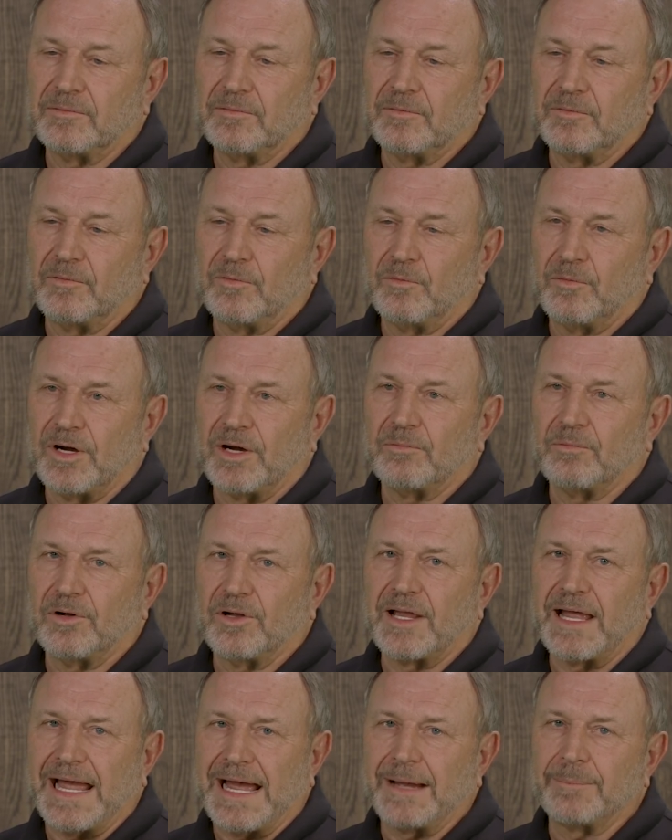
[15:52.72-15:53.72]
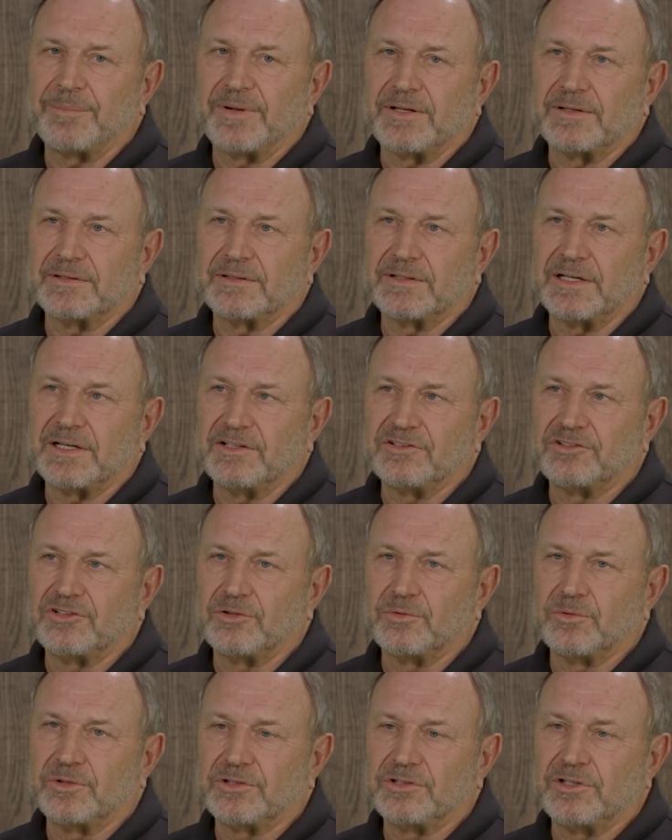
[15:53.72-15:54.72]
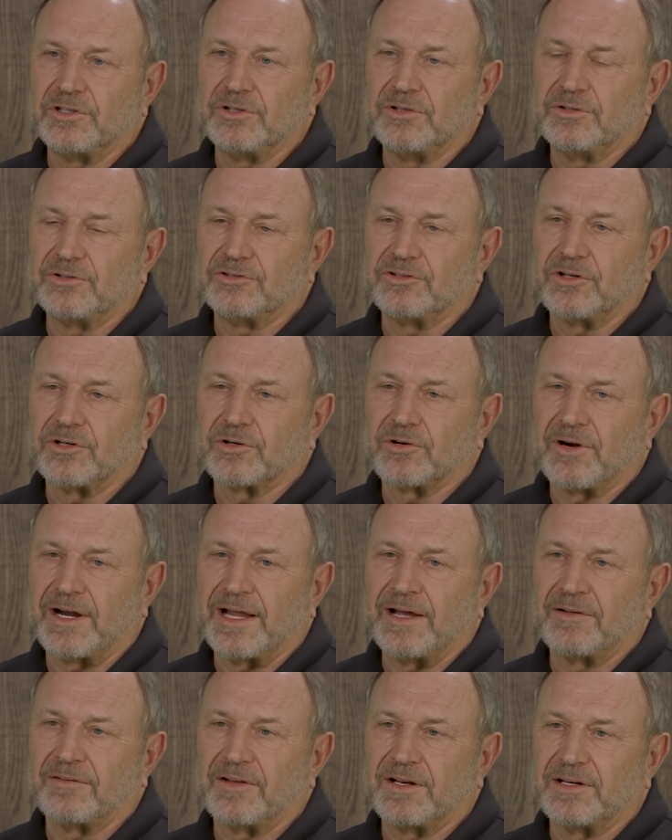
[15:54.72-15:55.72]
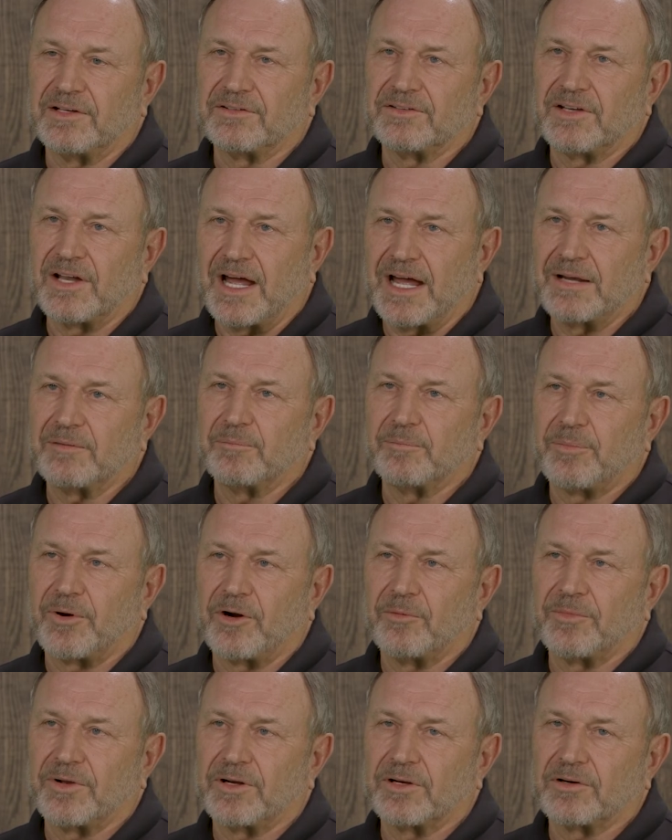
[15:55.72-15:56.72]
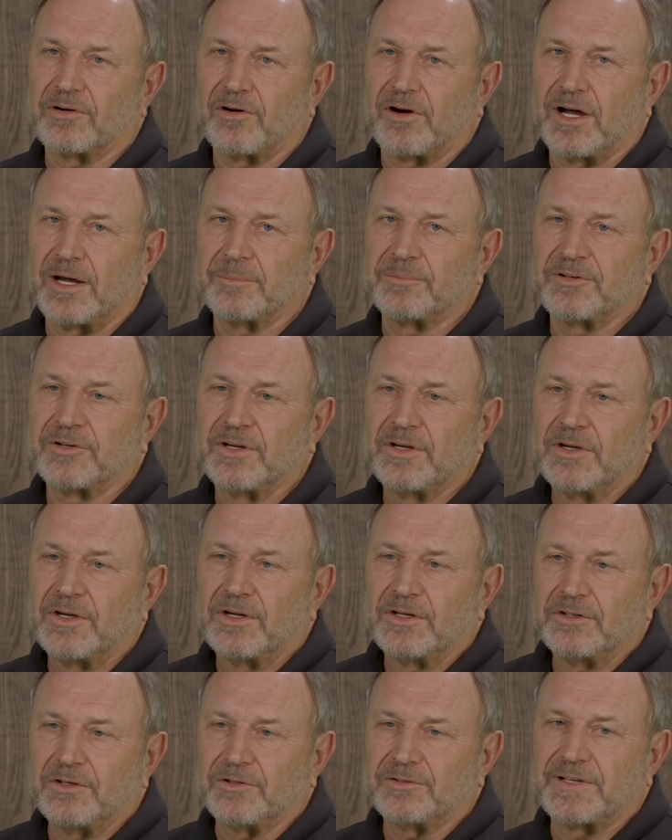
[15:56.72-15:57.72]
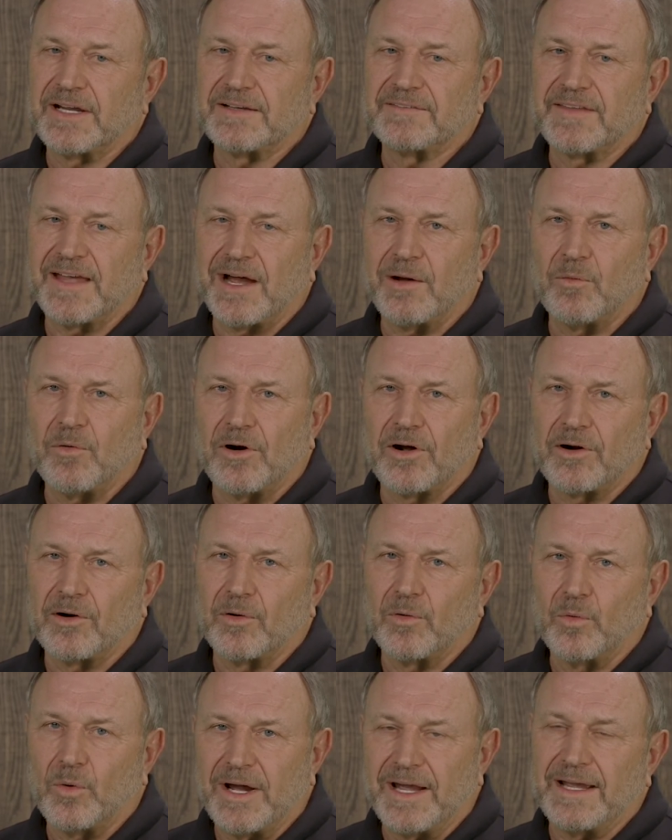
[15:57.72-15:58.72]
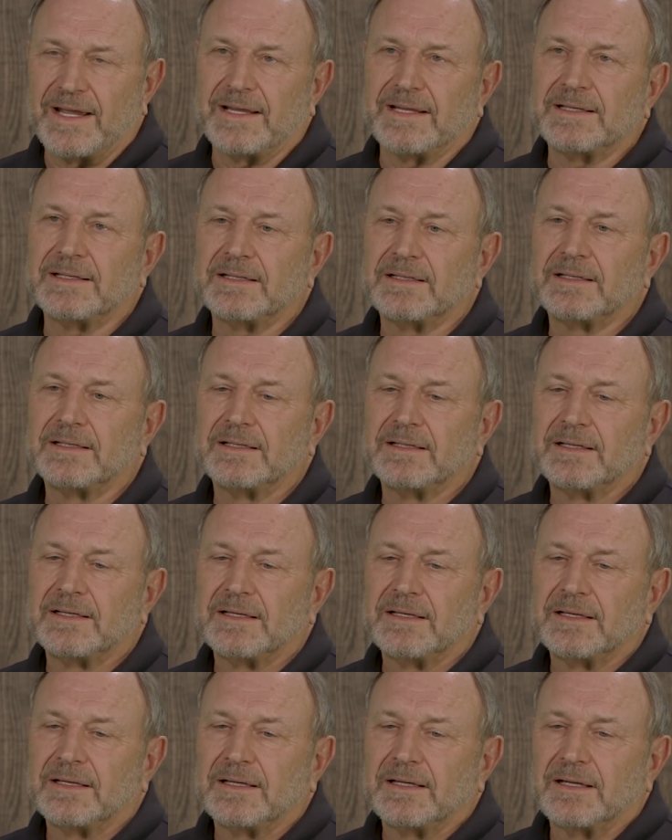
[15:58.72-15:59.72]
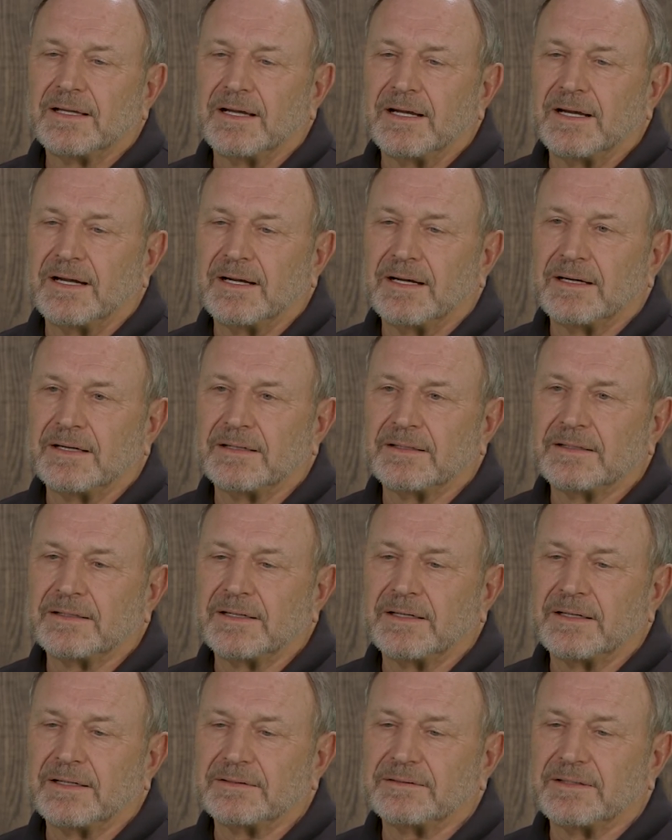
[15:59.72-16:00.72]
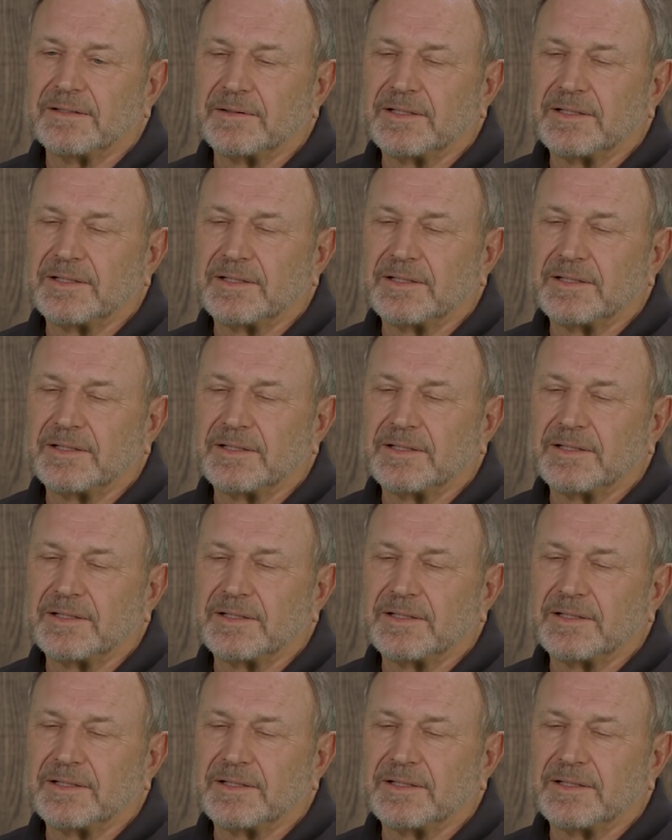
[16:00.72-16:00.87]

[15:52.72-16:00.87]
what will happen is you will use your ground that is not in permanent crops. You'll take that water away to